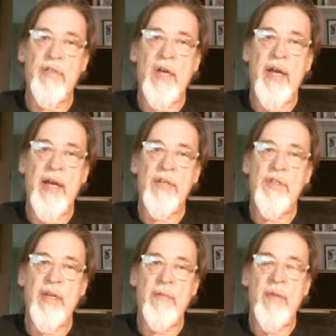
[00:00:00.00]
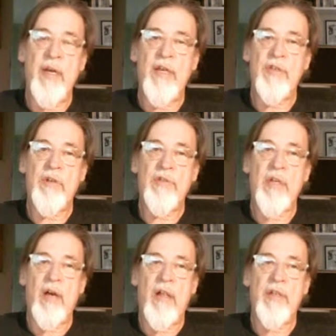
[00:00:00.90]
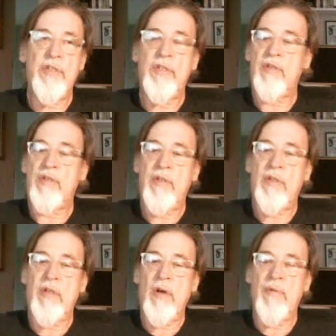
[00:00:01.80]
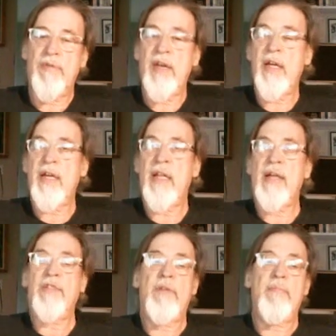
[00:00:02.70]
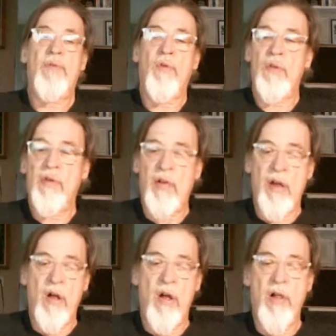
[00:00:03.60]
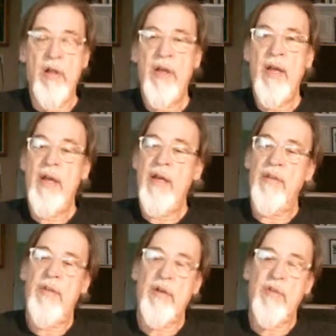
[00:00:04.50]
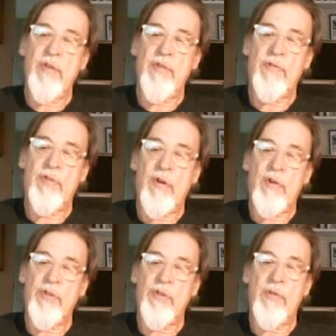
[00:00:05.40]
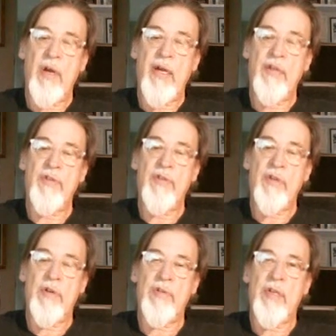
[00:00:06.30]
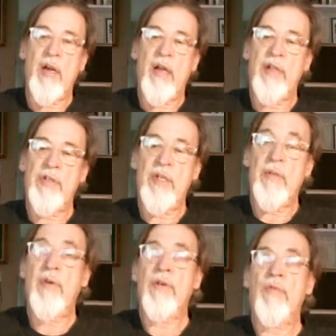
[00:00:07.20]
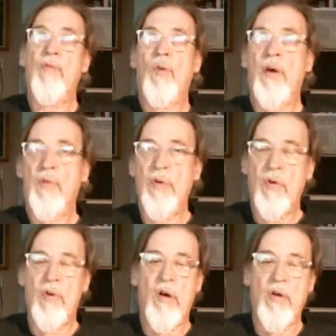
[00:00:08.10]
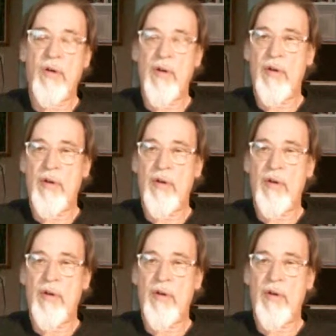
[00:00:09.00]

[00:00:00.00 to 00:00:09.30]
There's a certain strains in sociology among what we will call critical theory that we'll get to a little later. You may have read about it in your text already.